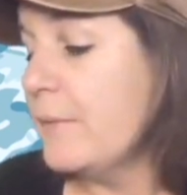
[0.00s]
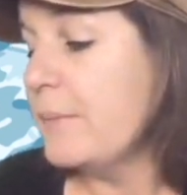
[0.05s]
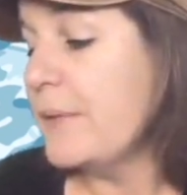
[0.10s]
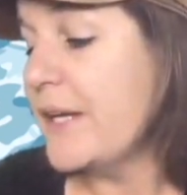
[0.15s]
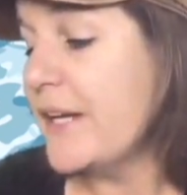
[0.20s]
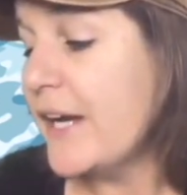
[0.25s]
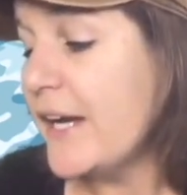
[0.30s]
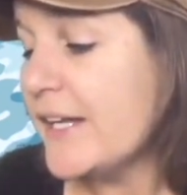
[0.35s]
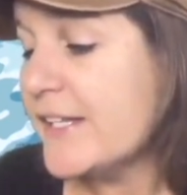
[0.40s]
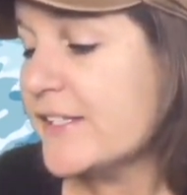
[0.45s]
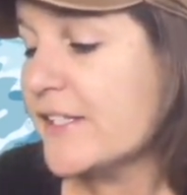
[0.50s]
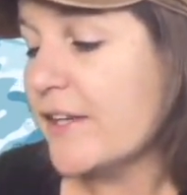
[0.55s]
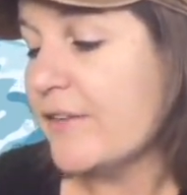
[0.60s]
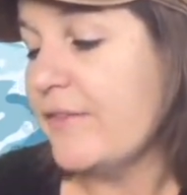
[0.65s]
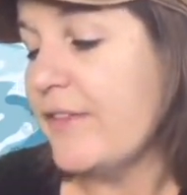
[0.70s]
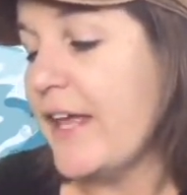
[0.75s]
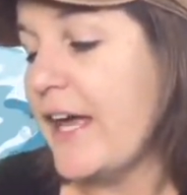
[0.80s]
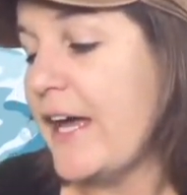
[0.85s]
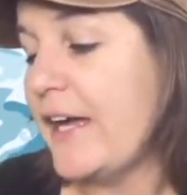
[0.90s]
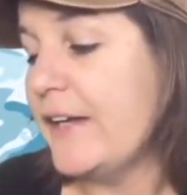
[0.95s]
Because
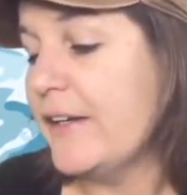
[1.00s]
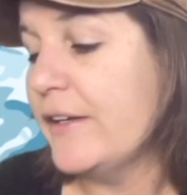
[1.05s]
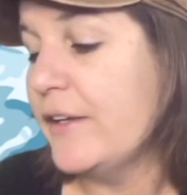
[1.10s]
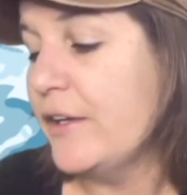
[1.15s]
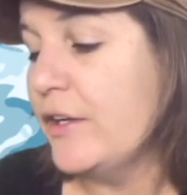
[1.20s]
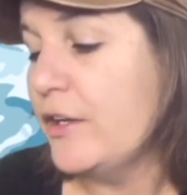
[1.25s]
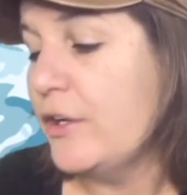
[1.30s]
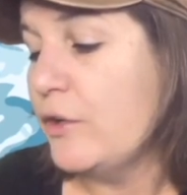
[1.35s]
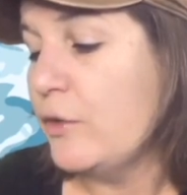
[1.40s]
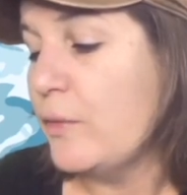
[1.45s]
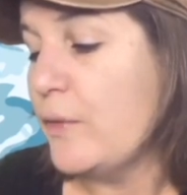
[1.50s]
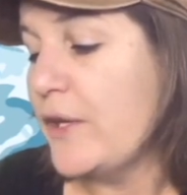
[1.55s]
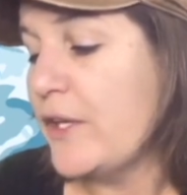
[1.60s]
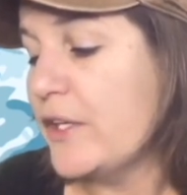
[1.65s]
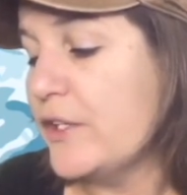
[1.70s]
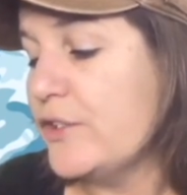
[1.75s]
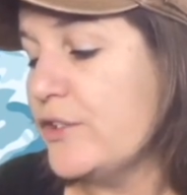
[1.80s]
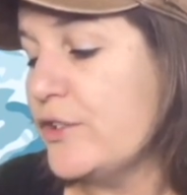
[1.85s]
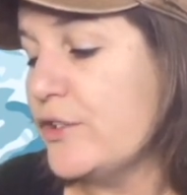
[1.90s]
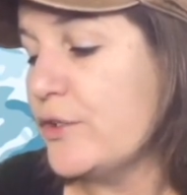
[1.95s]
of that, we
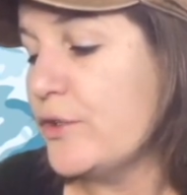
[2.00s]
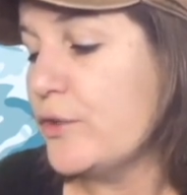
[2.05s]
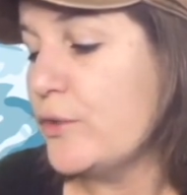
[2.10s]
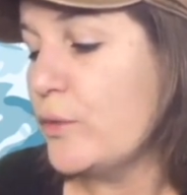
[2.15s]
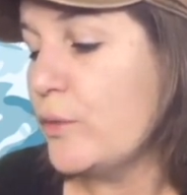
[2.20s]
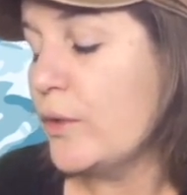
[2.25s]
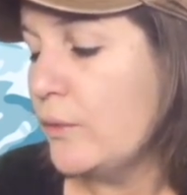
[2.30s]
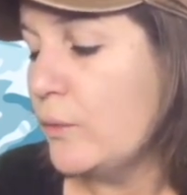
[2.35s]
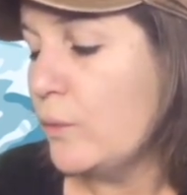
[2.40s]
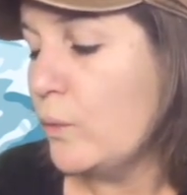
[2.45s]
could do